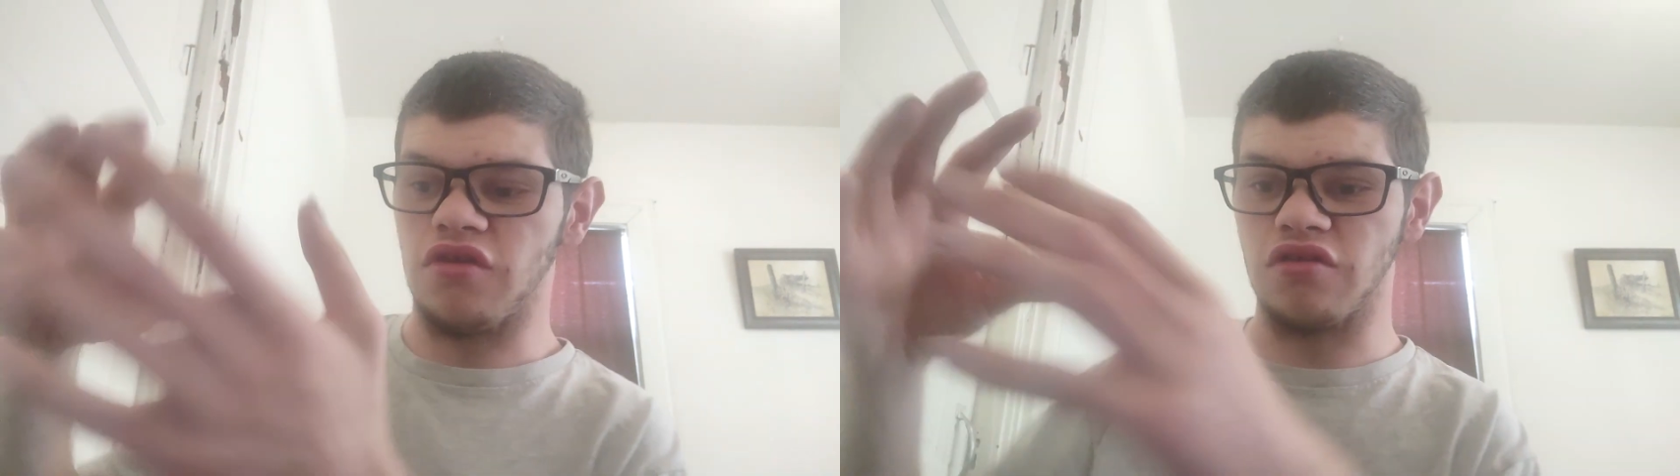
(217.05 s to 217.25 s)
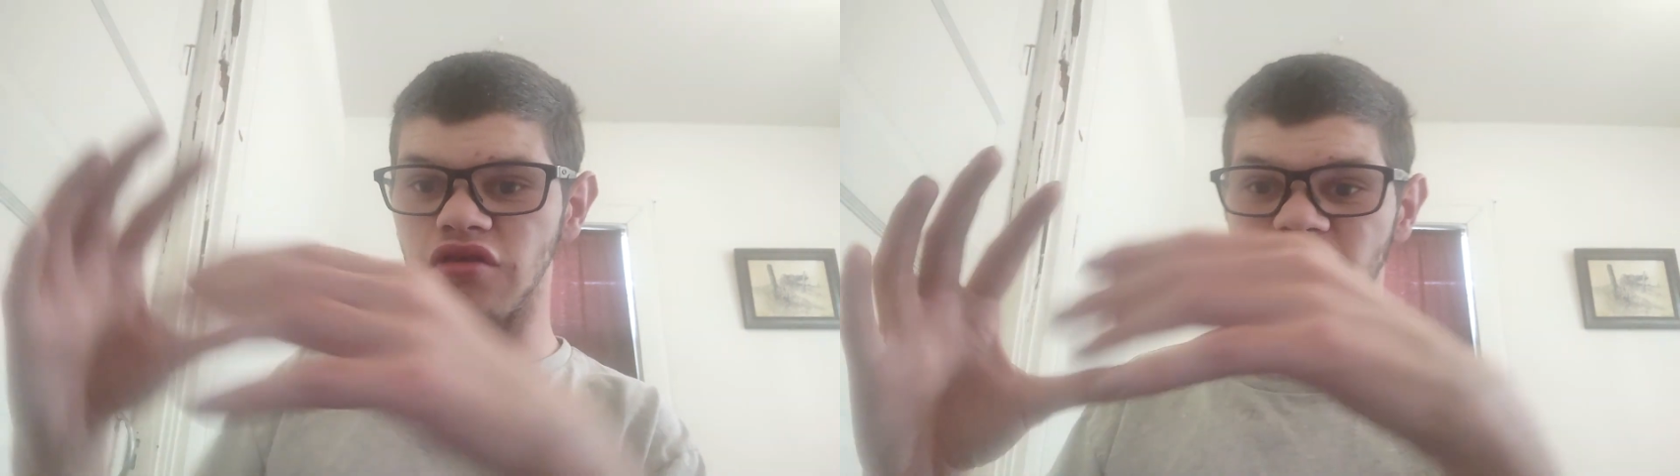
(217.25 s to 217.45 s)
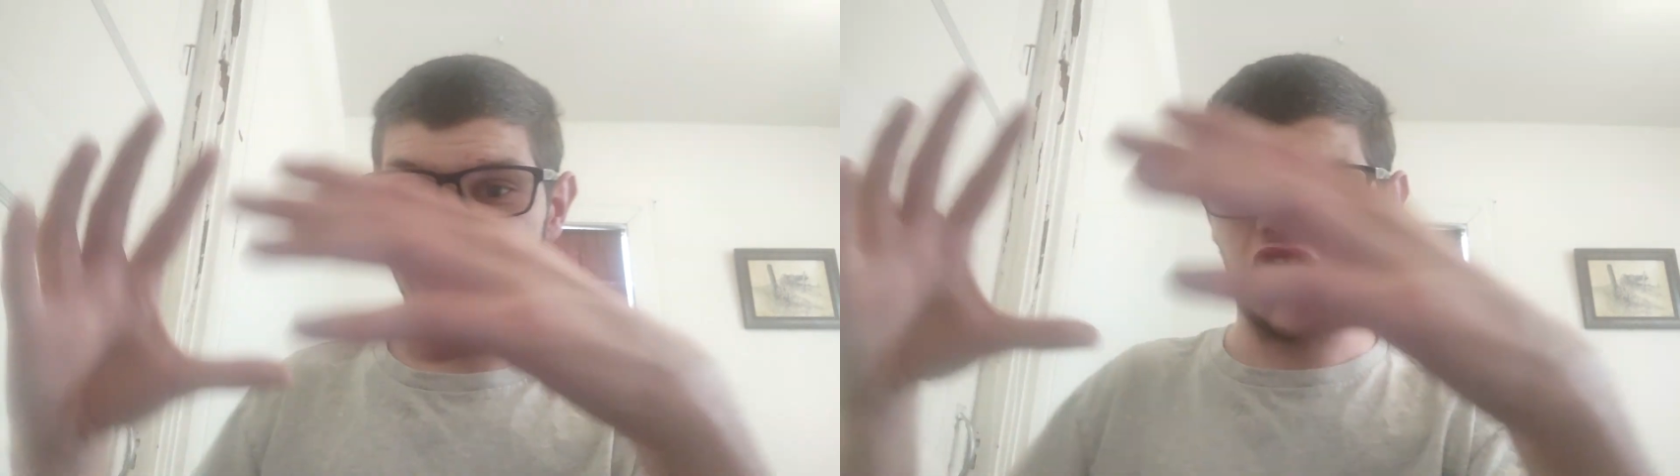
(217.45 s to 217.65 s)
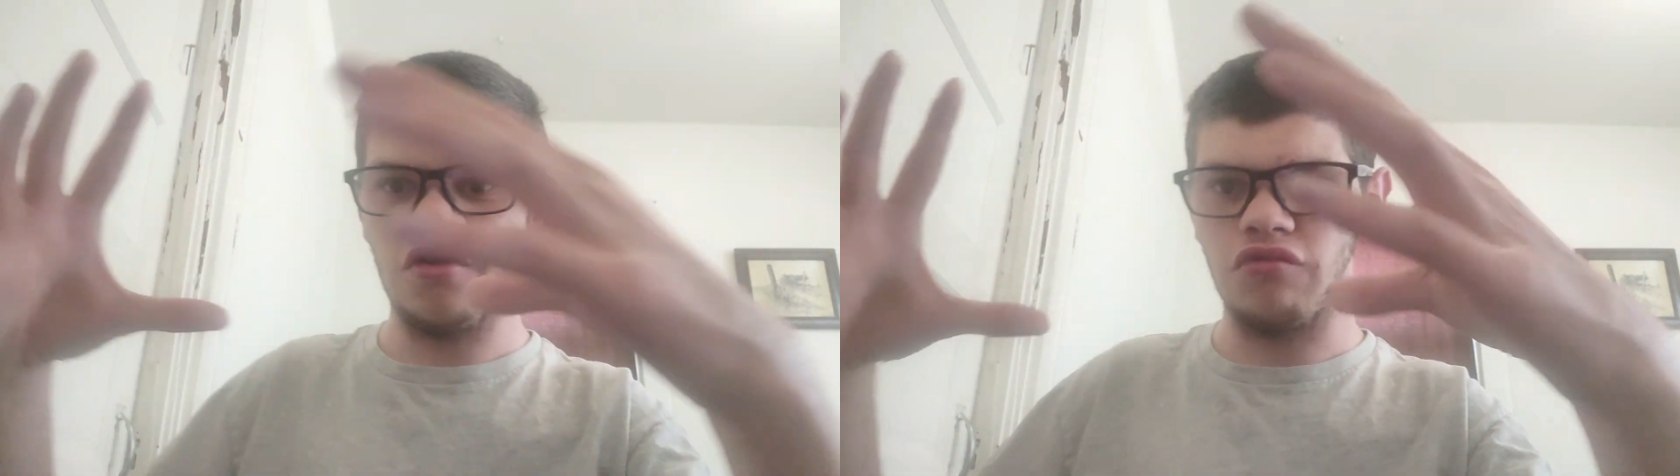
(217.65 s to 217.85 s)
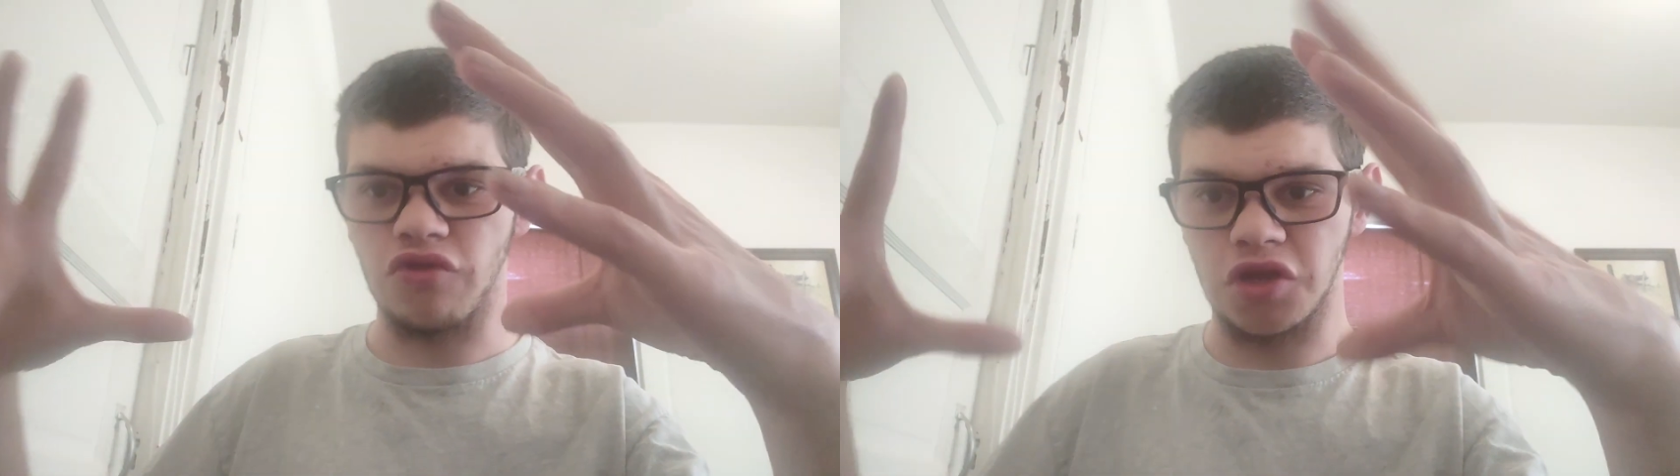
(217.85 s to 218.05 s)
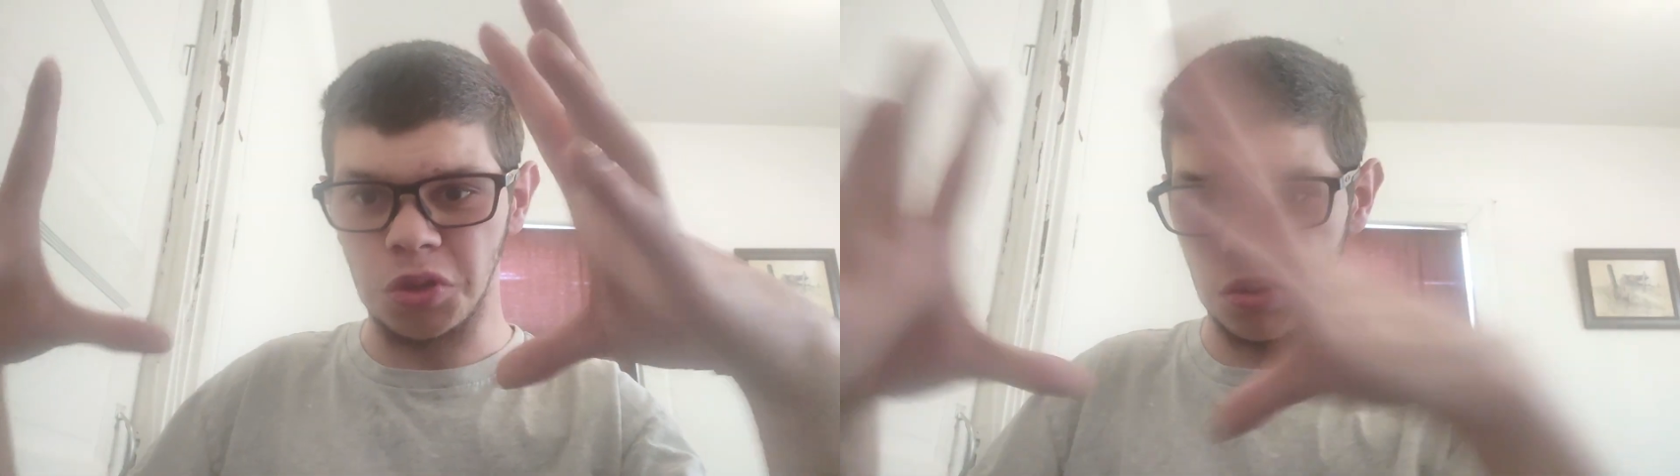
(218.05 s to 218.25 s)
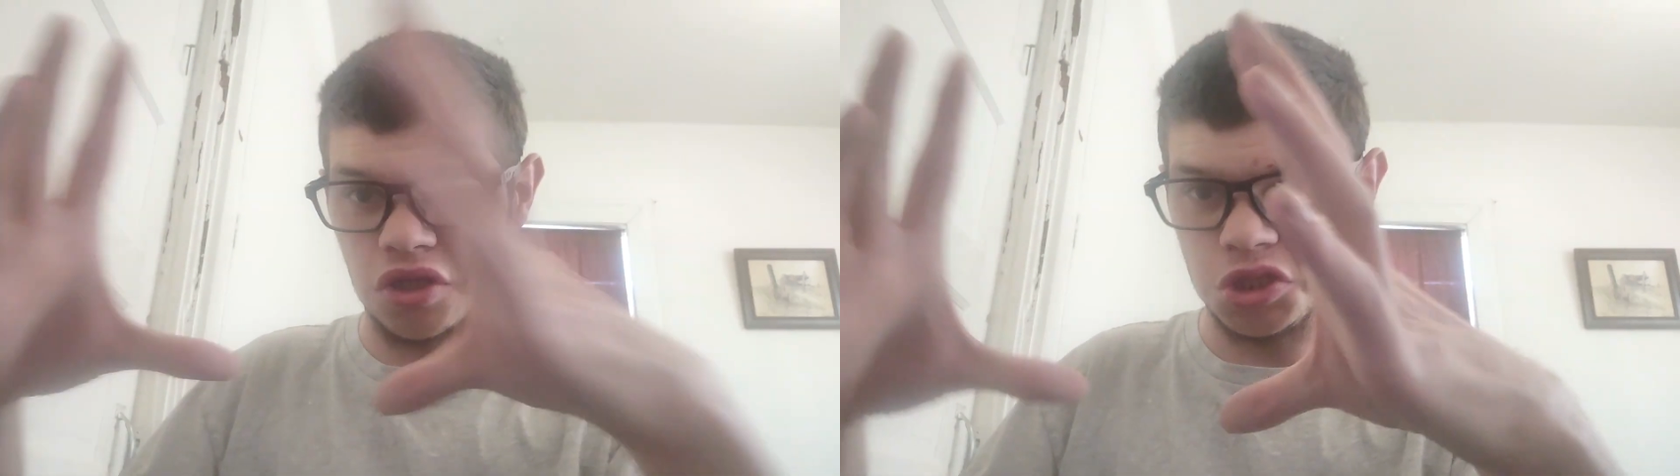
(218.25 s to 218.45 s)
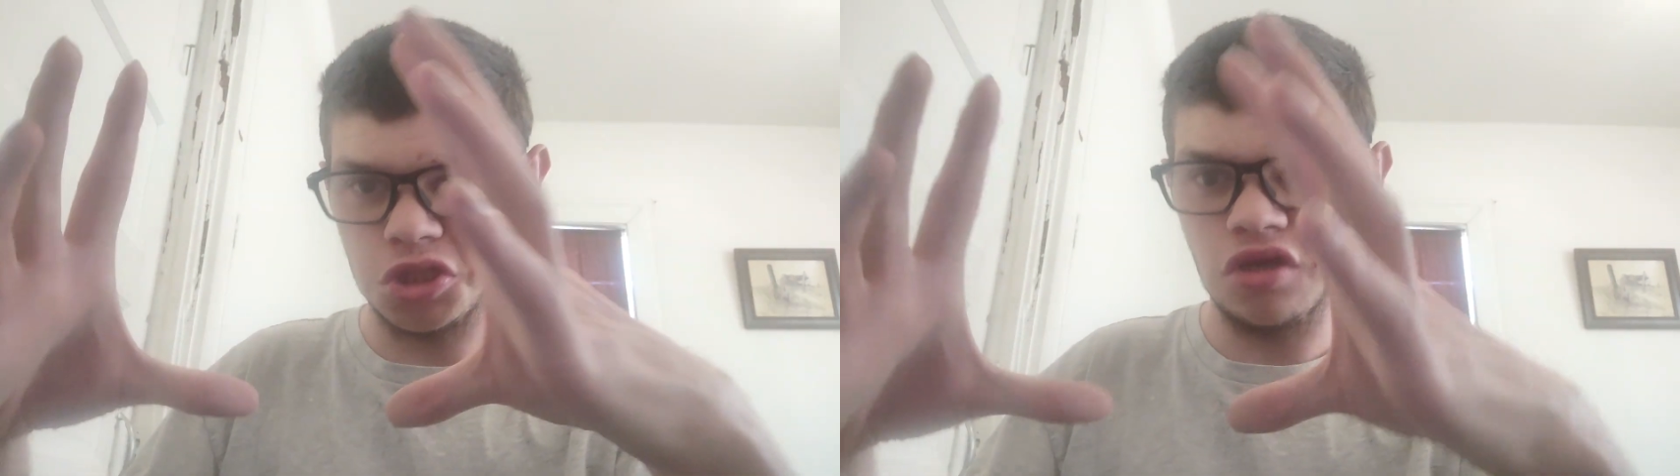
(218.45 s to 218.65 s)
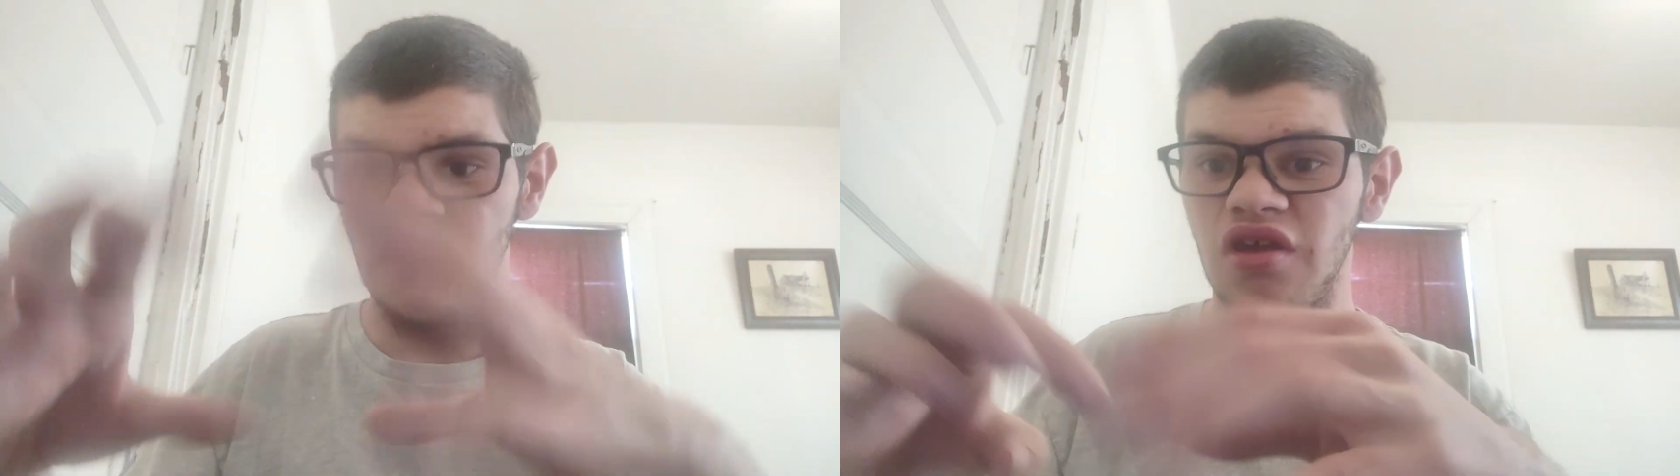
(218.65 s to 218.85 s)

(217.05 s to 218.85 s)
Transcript: the fender was crunched,